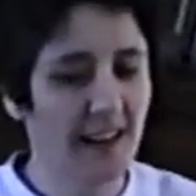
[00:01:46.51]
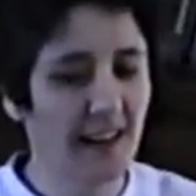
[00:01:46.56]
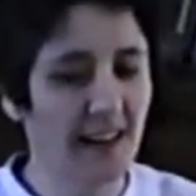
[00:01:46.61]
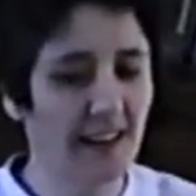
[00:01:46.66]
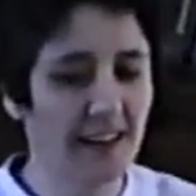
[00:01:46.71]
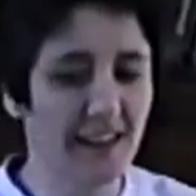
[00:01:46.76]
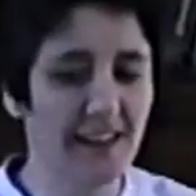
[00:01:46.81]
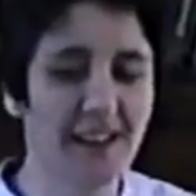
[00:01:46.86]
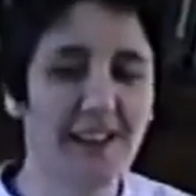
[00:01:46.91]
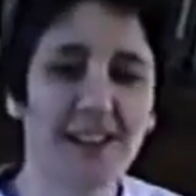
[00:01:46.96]

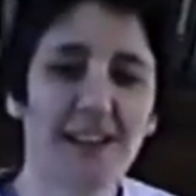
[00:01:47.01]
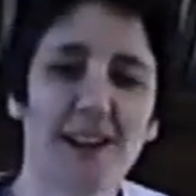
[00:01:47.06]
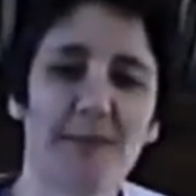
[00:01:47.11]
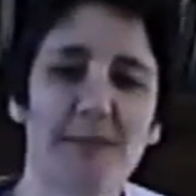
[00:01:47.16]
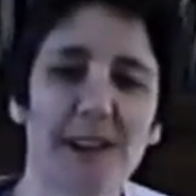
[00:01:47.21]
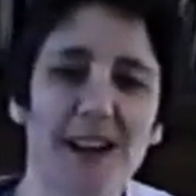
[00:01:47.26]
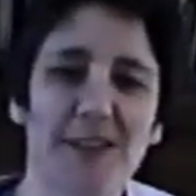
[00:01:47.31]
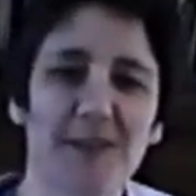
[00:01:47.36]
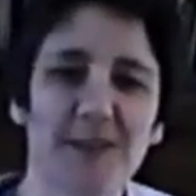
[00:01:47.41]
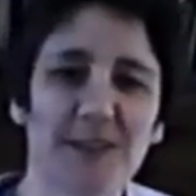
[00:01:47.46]
and then I'll
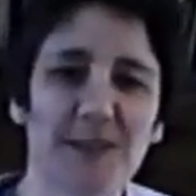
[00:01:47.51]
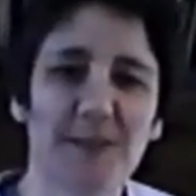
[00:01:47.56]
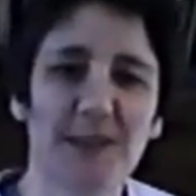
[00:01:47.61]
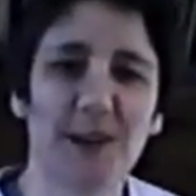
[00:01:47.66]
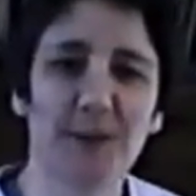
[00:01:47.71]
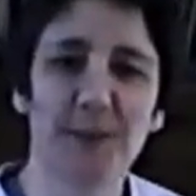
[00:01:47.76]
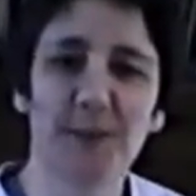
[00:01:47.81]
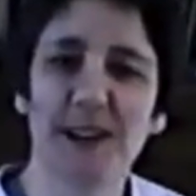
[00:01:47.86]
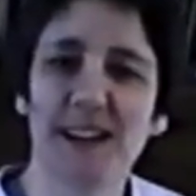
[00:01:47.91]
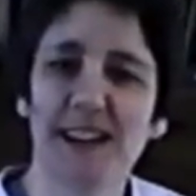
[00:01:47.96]
come out with
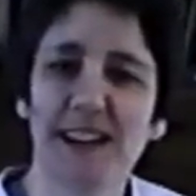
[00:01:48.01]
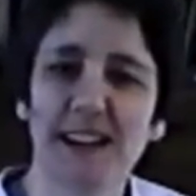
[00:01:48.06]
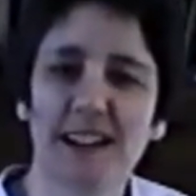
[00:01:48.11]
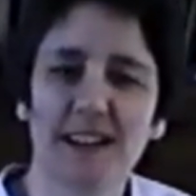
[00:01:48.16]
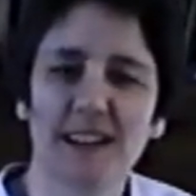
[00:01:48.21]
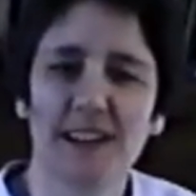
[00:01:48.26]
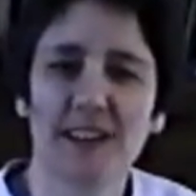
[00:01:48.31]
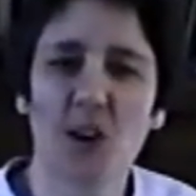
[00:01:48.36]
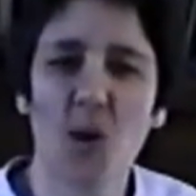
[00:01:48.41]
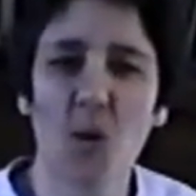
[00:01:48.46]
my wig
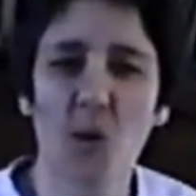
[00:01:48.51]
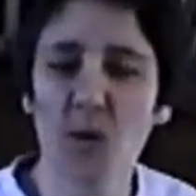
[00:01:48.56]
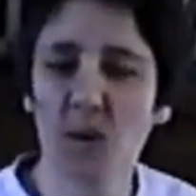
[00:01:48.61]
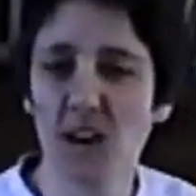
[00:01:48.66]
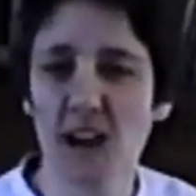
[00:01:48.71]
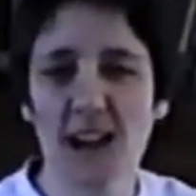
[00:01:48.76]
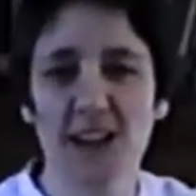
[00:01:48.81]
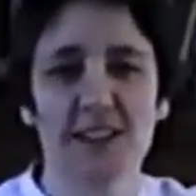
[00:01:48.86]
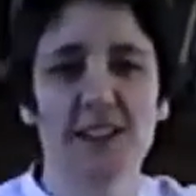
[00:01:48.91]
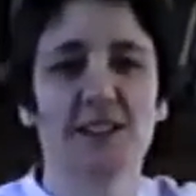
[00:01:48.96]
and
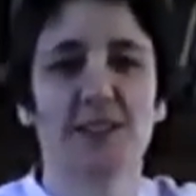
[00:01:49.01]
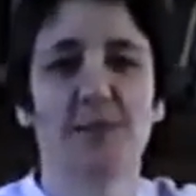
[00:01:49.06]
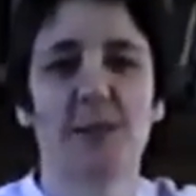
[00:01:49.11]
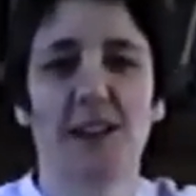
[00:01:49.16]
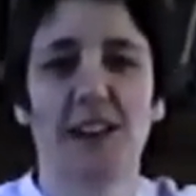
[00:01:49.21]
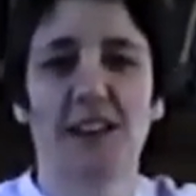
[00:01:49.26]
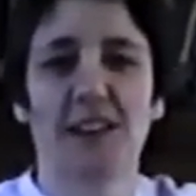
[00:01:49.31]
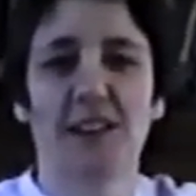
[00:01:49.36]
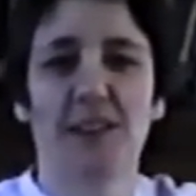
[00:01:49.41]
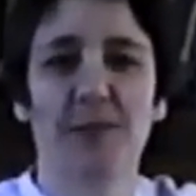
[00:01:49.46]
whole
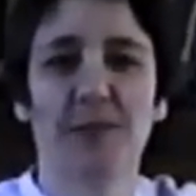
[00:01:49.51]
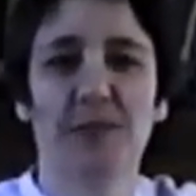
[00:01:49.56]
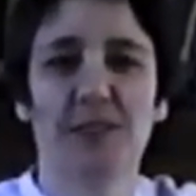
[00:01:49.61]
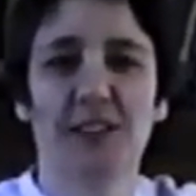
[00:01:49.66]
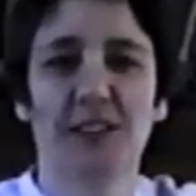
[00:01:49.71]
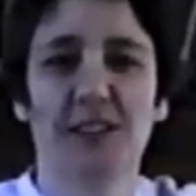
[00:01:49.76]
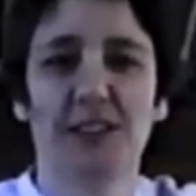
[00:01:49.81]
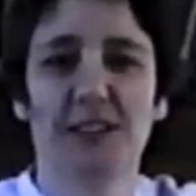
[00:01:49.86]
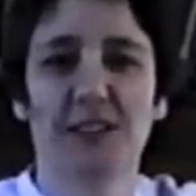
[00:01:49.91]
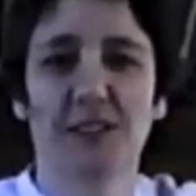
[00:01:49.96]
costume on, and
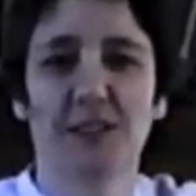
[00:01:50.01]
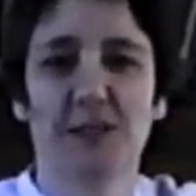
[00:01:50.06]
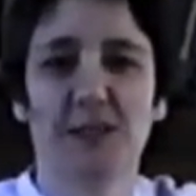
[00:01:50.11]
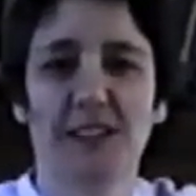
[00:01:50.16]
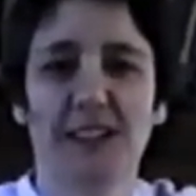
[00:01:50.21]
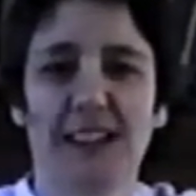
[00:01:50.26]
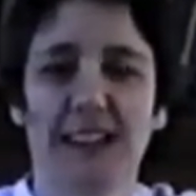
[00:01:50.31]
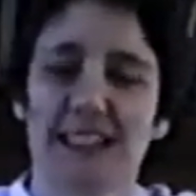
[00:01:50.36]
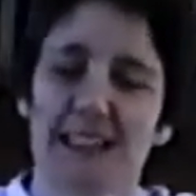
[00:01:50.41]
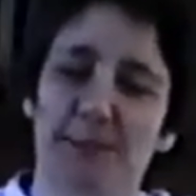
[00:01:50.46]
hopefully
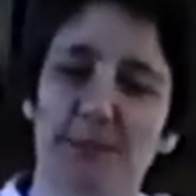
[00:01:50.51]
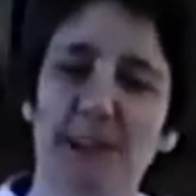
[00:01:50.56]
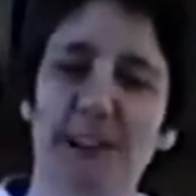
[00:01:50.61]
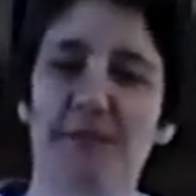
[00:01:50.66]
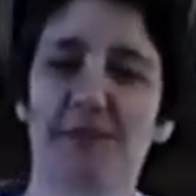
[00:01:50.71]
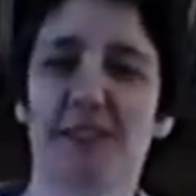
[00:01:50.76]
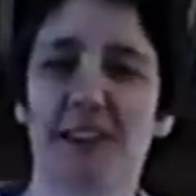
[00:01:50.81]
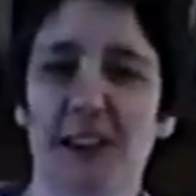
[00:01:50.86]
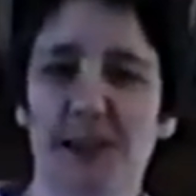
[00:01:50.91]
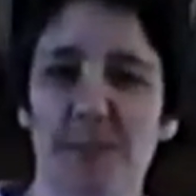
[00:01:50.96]
you'll get to
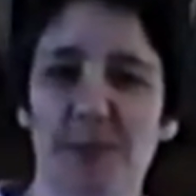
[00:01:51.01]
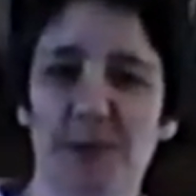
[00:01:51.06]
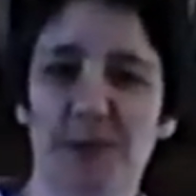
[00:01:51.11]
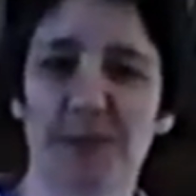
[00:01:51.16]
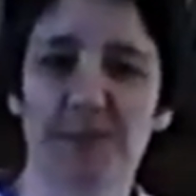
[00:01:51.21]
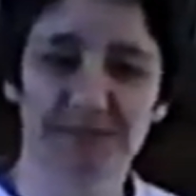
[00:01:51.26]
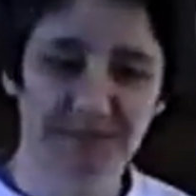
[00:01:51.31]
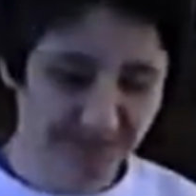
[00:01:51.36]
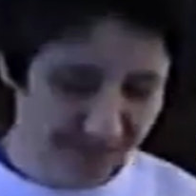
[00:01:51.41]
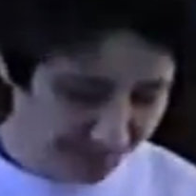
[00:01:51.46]
meet Funny
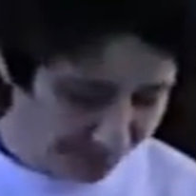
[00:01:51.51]
Bone.